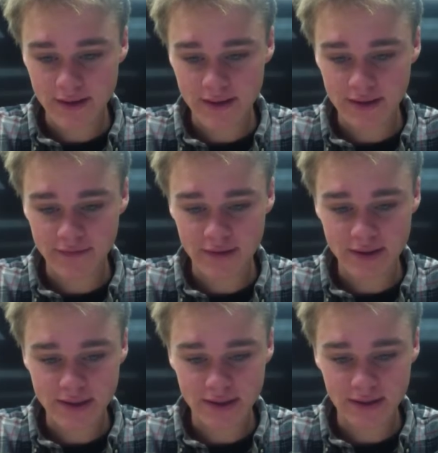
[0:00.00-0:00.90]
at
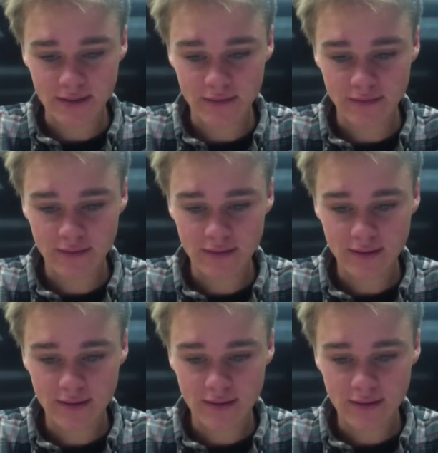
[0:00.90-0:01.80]
the
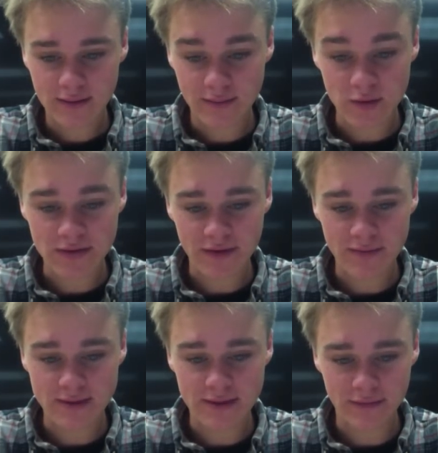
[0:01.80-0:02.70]
most
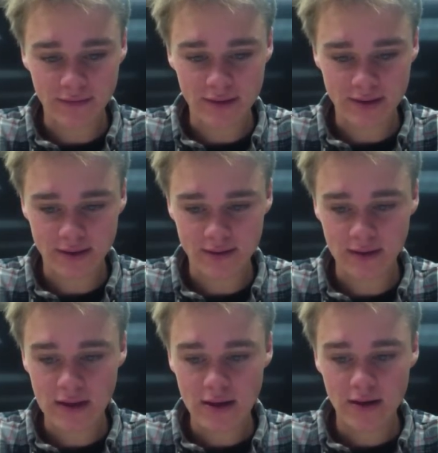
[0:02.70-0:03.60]
famous definition
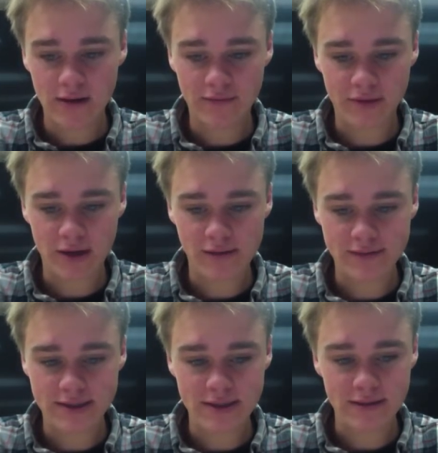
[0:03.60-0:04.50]
of
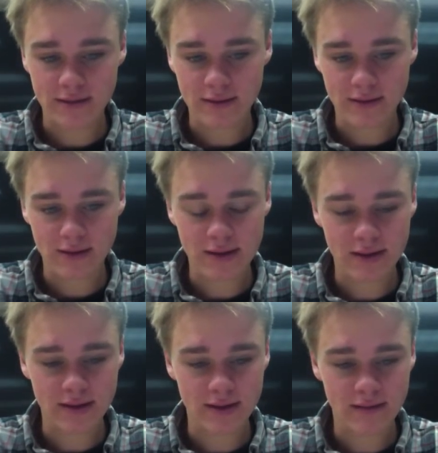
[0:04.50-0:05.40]
privacy
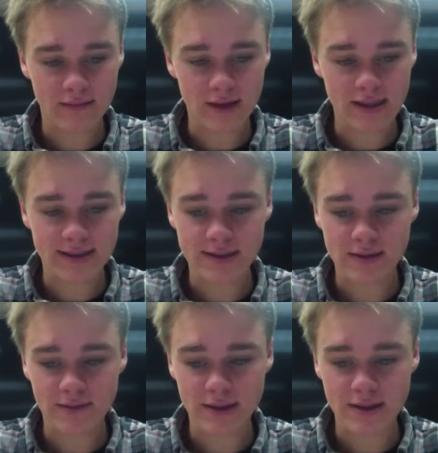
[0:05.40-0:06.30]
in the
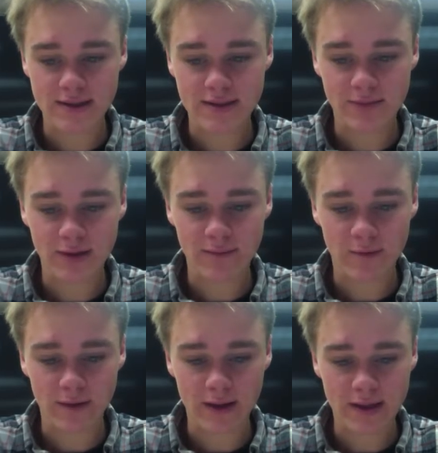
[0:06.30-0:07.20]
1928 Supreme
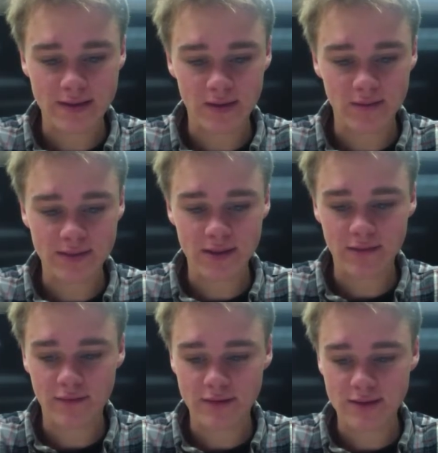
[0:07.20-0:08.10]
Court case
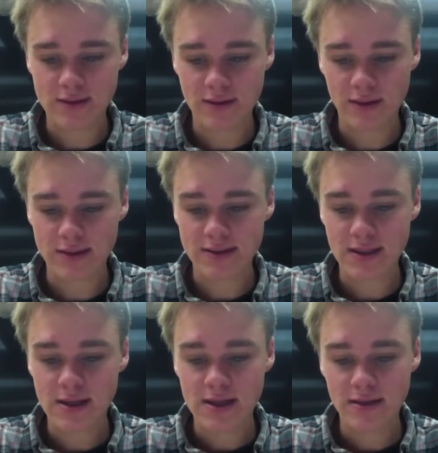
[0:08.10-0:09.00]
Olmstead versus U.S.
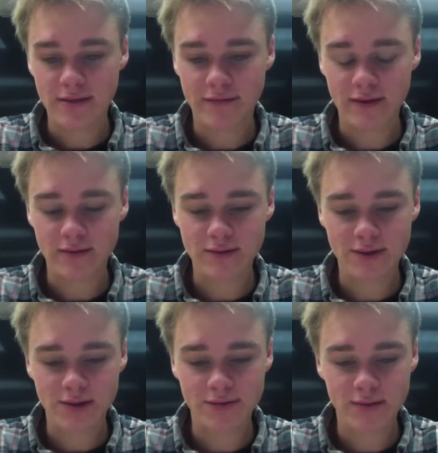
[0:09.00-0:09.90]
The federal
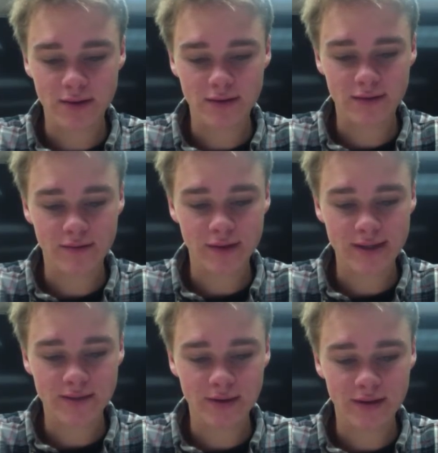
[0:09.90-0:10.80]
judge wrote, "The
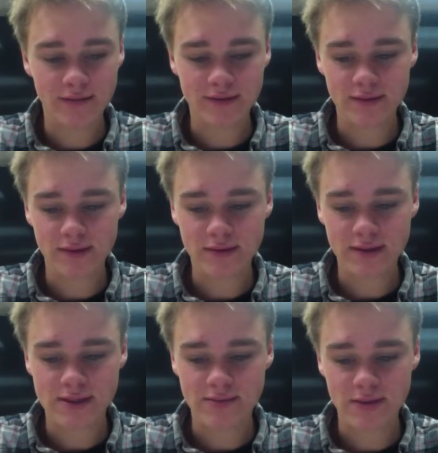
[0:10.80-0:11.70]
right to be left alone
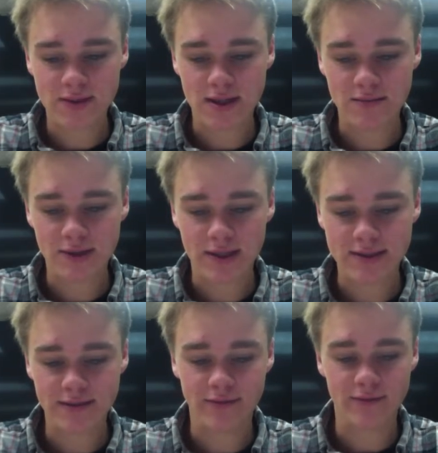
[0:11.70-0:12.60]
is the most
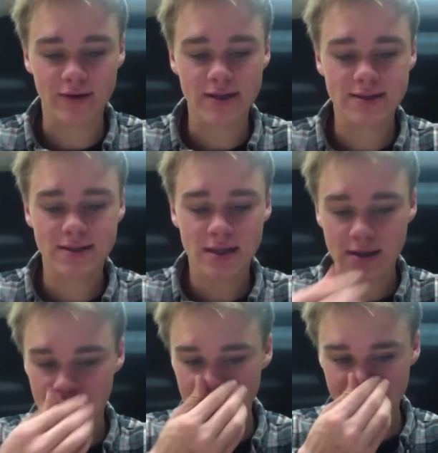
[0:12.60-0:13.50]
comprehensive of rights,
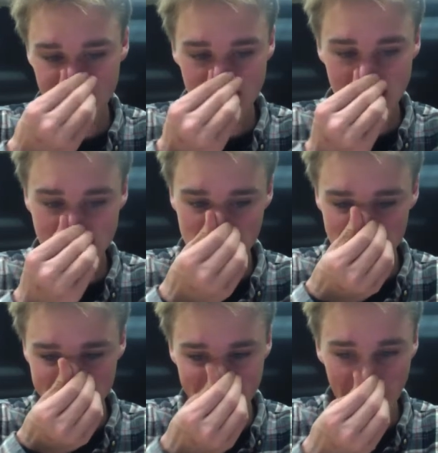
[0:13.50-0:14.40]
and the right
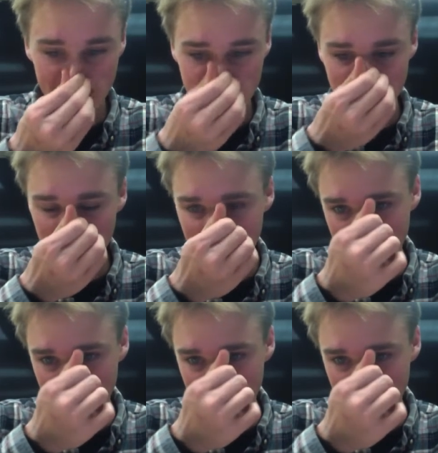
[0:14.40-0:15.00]
most valued by